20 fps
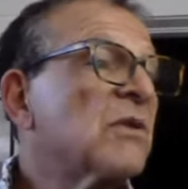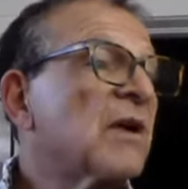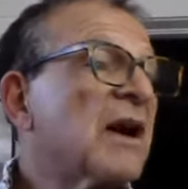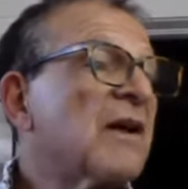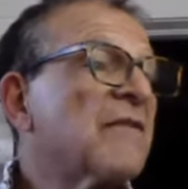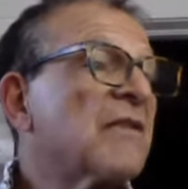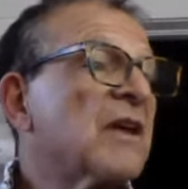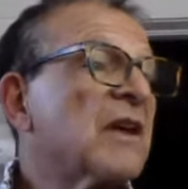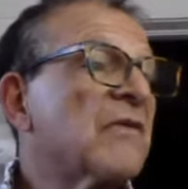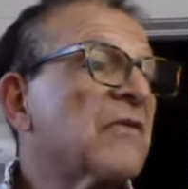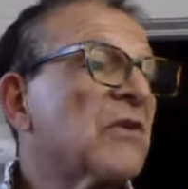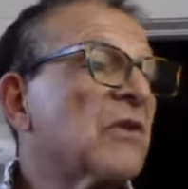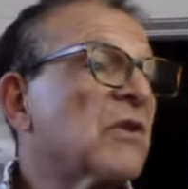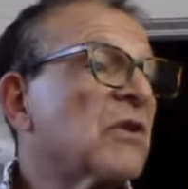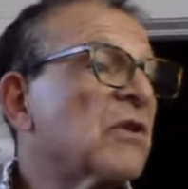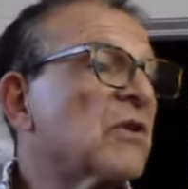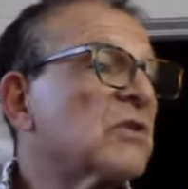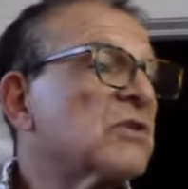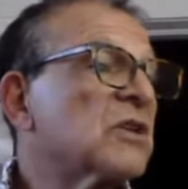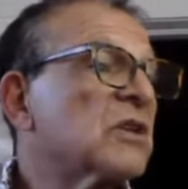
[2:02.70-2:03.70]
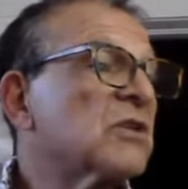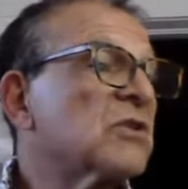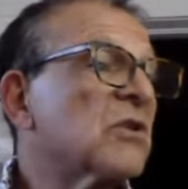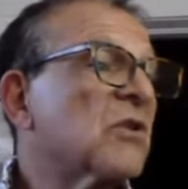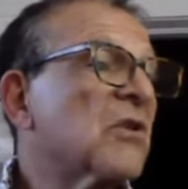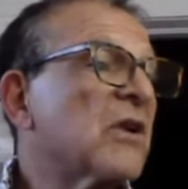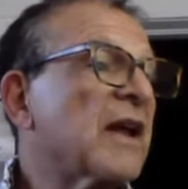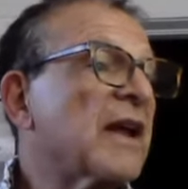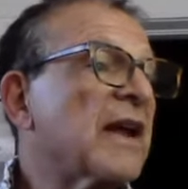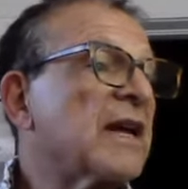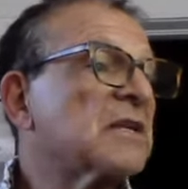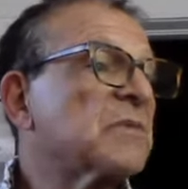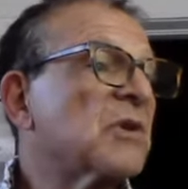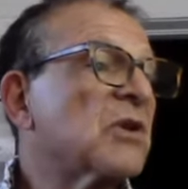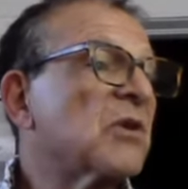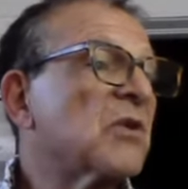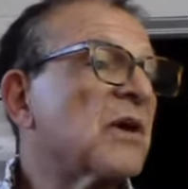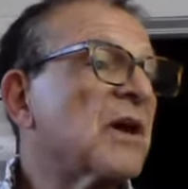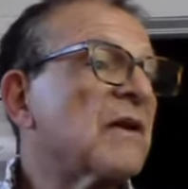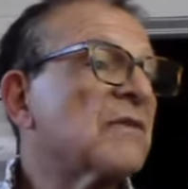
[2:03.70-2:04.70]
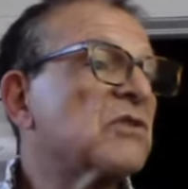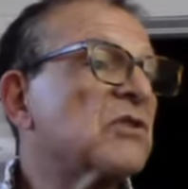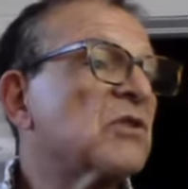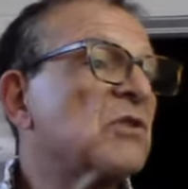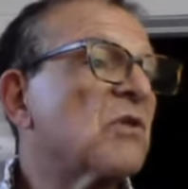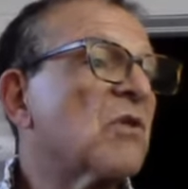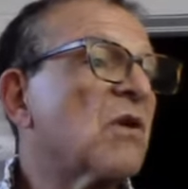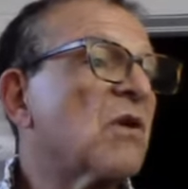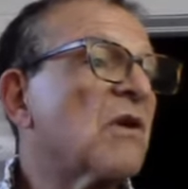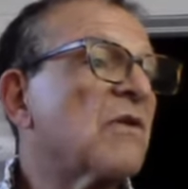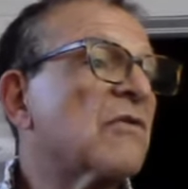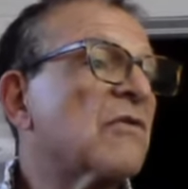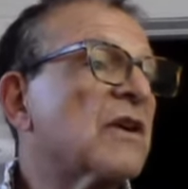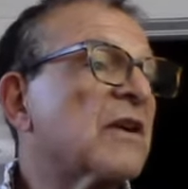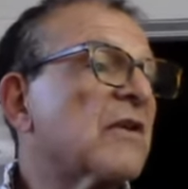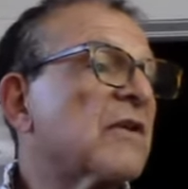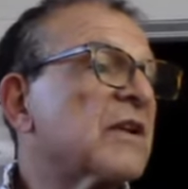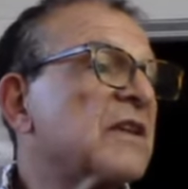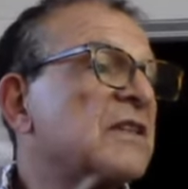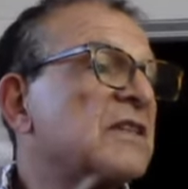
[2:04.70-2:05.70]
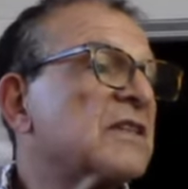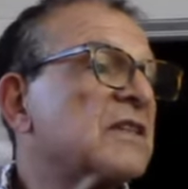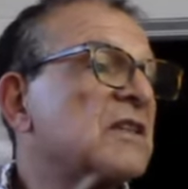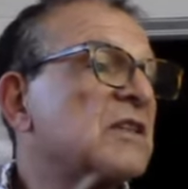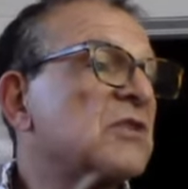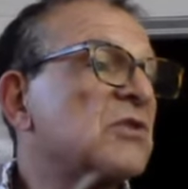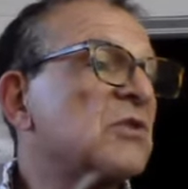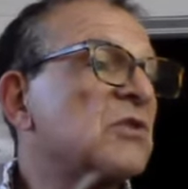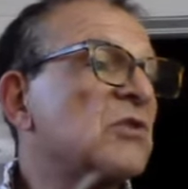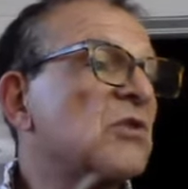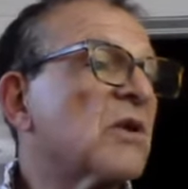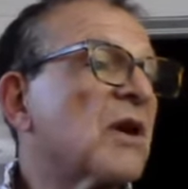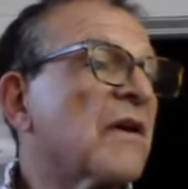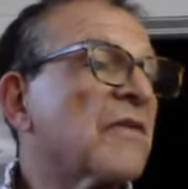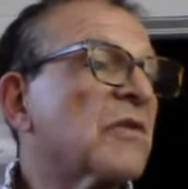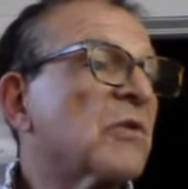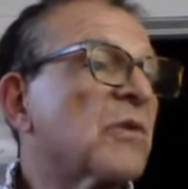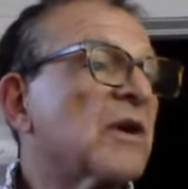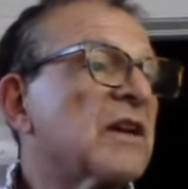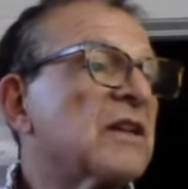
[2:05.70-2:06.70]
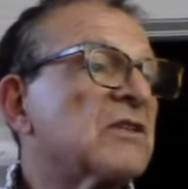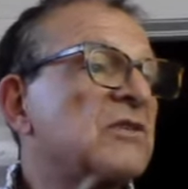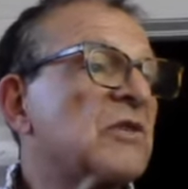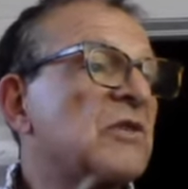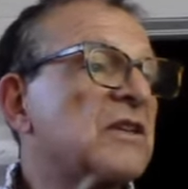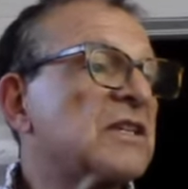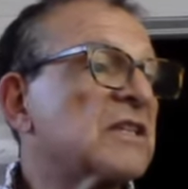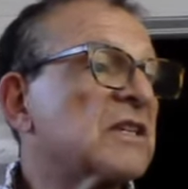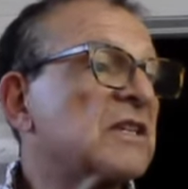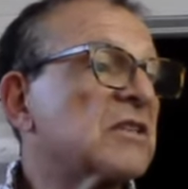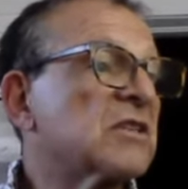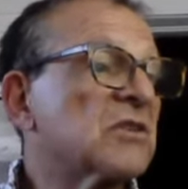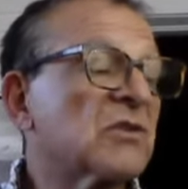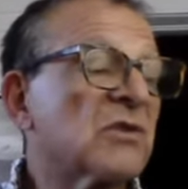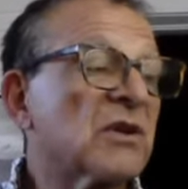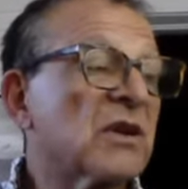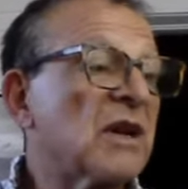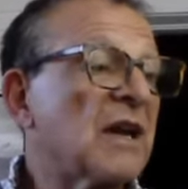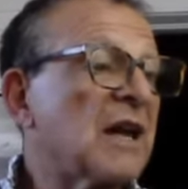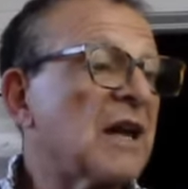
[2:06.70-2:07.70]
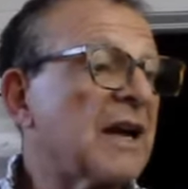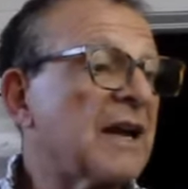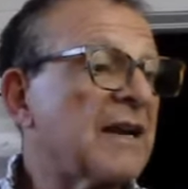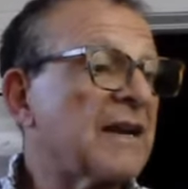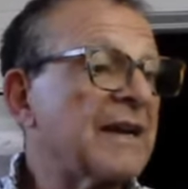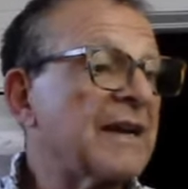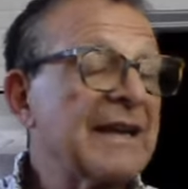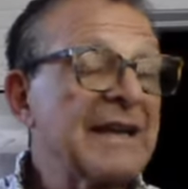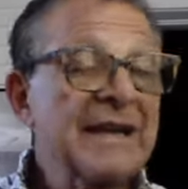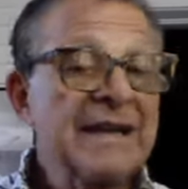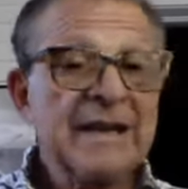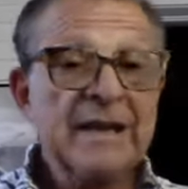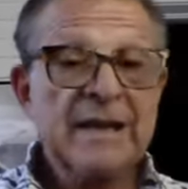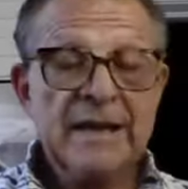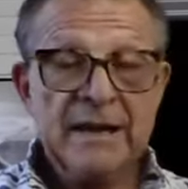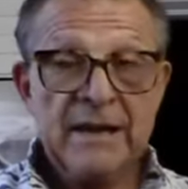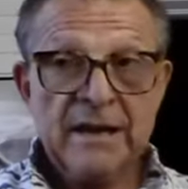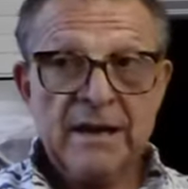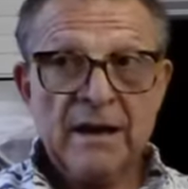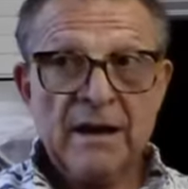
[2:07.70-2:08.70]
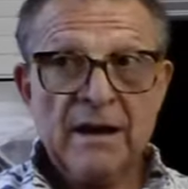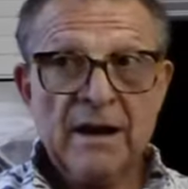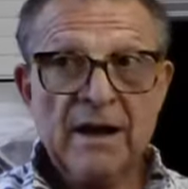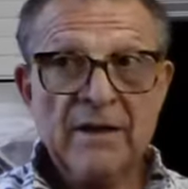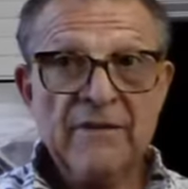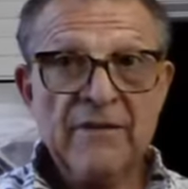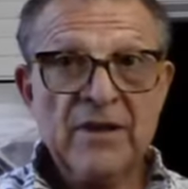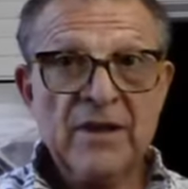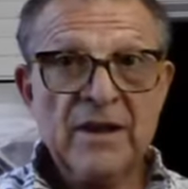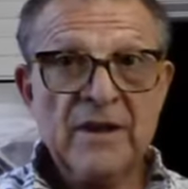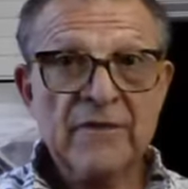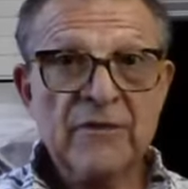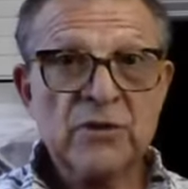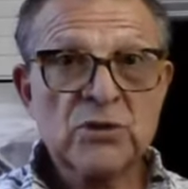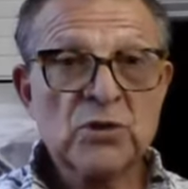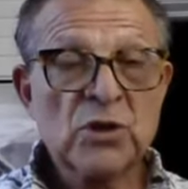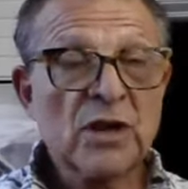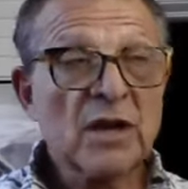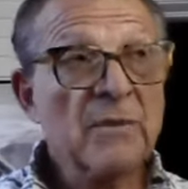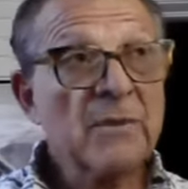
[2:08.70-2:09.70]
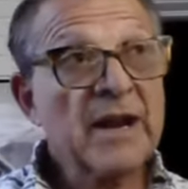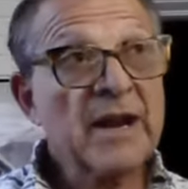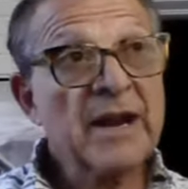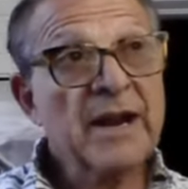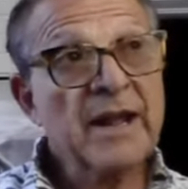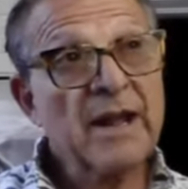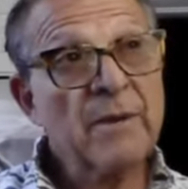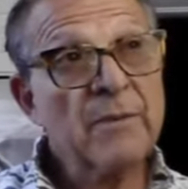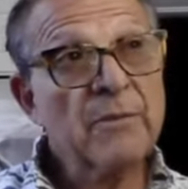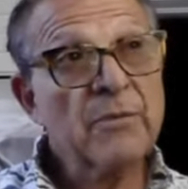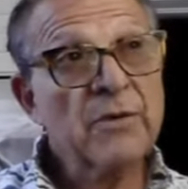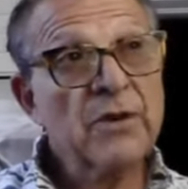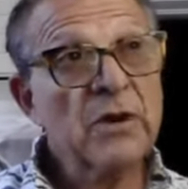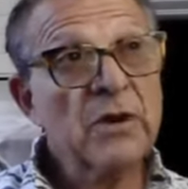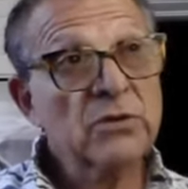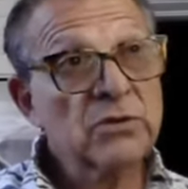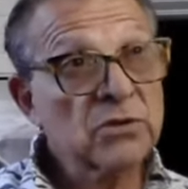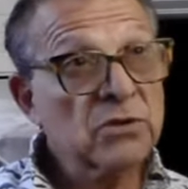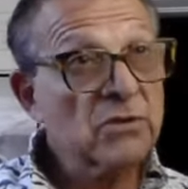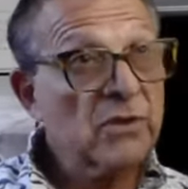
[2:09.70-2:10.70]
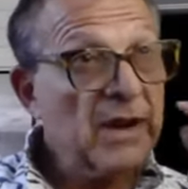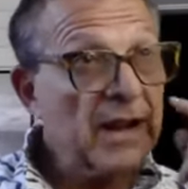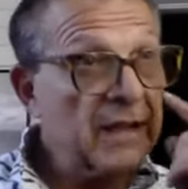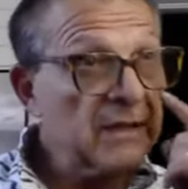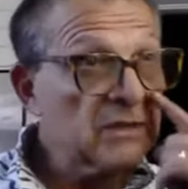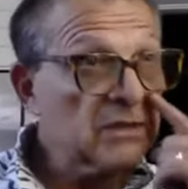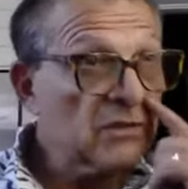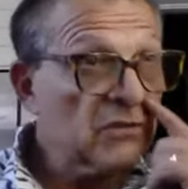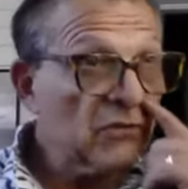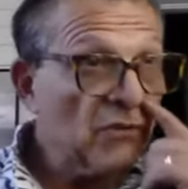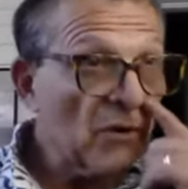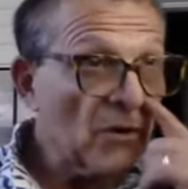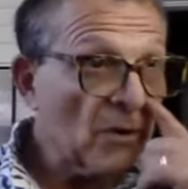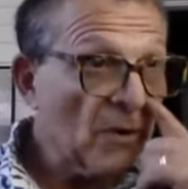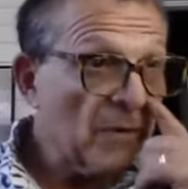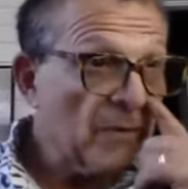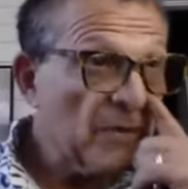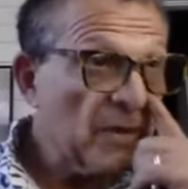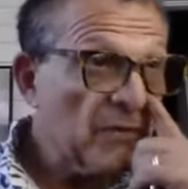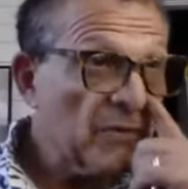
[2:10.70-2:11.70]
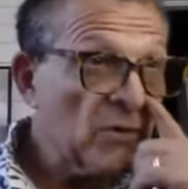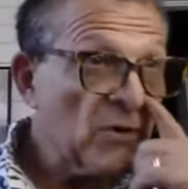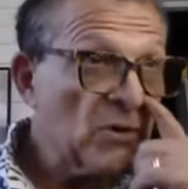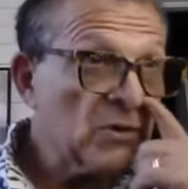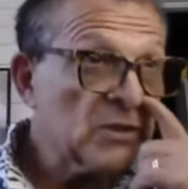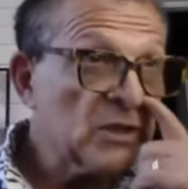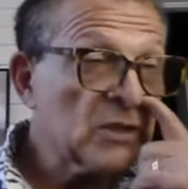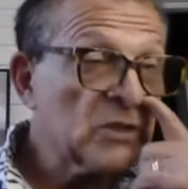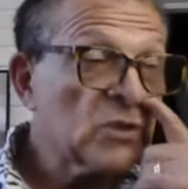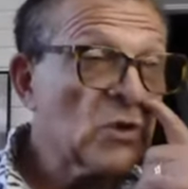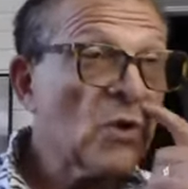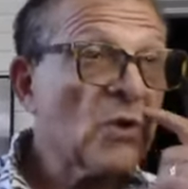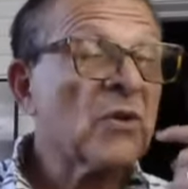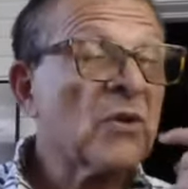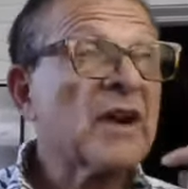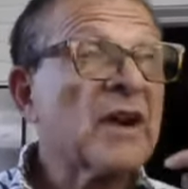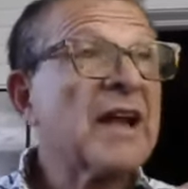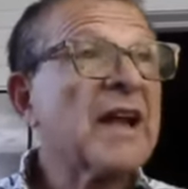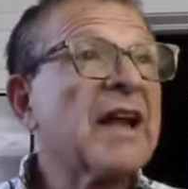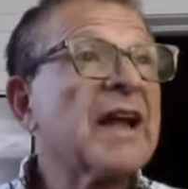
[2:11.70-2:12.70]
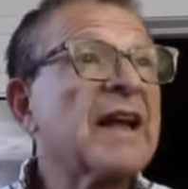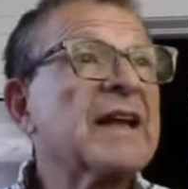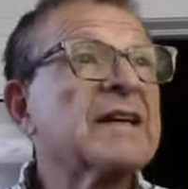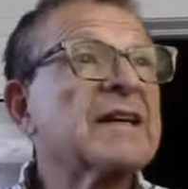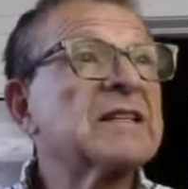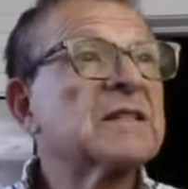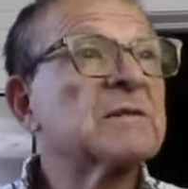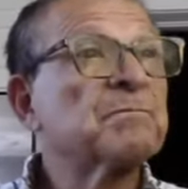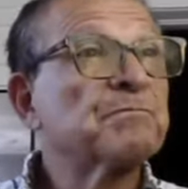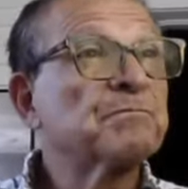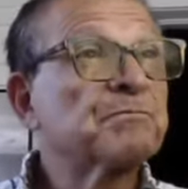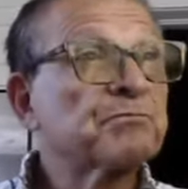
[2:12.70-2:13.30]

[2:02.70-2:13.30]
IVF if you're using donor eggs, but you have 2 ovarian cysts, or do you have to wait until the cysts are gone? IVF, you're talking about an embryo transfer if you're using donor eggs.